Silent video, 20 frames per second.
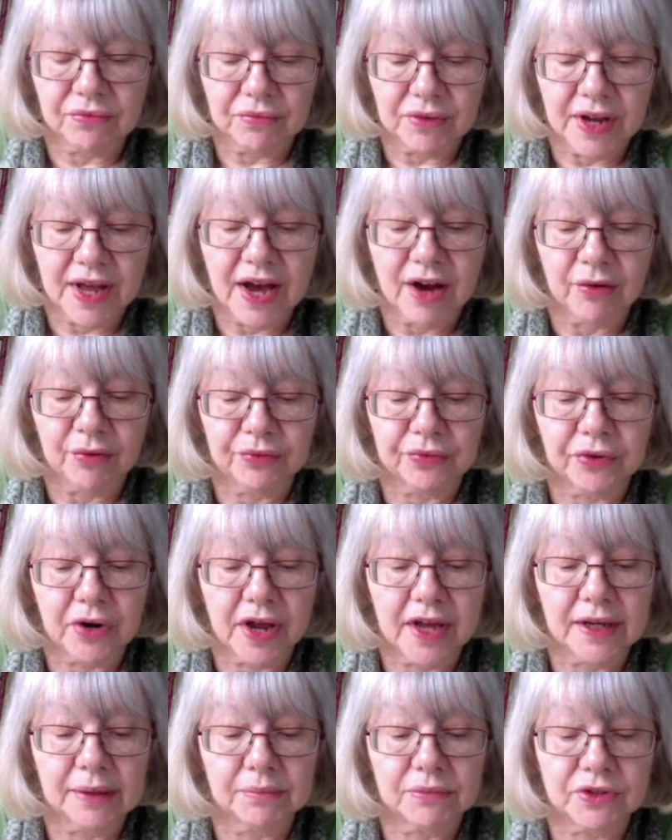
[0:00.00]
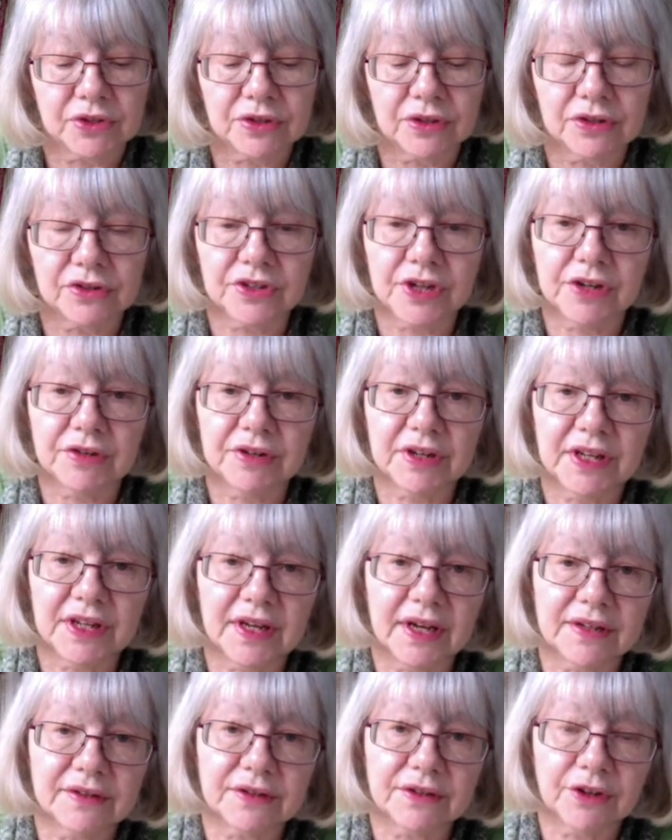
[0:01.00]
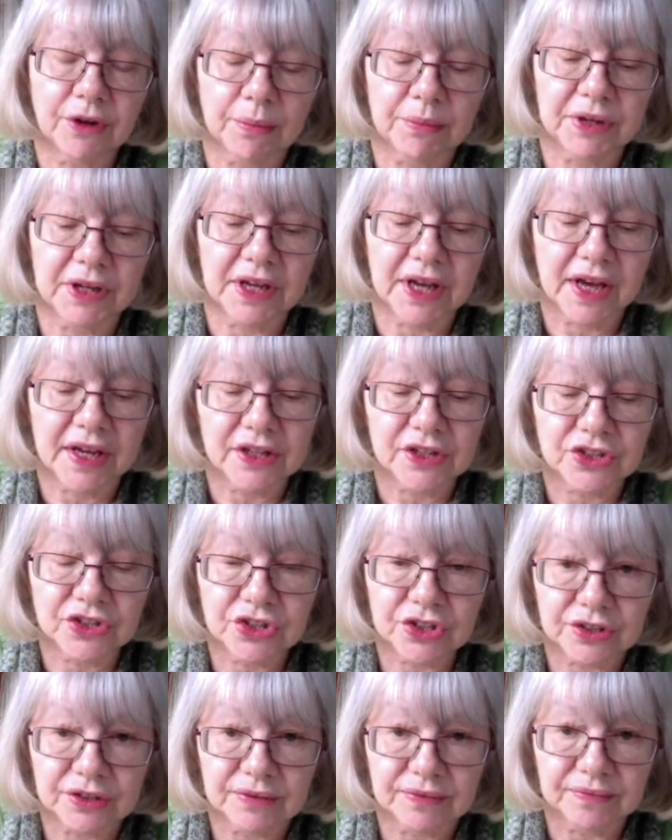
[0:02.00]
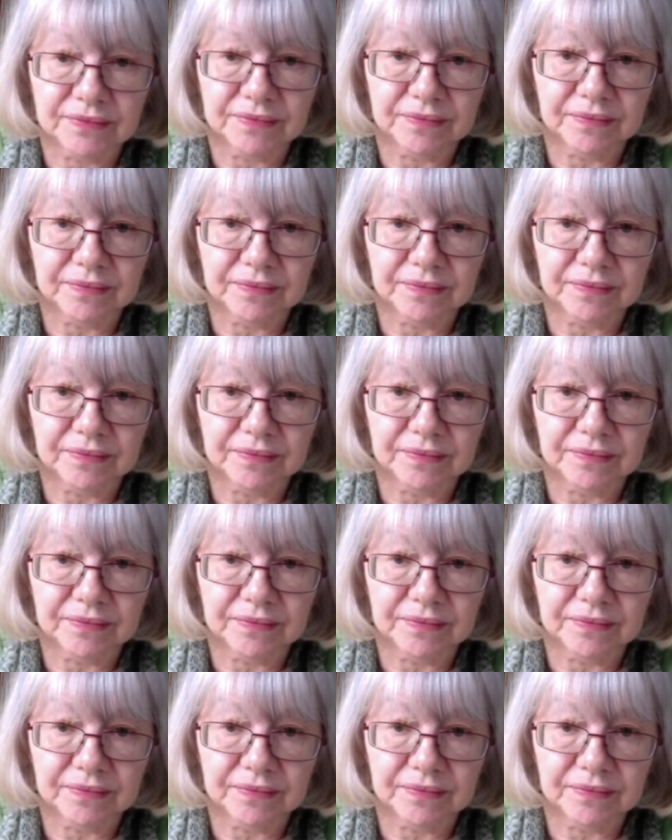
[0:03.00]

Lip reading: now framed not only as an obligation,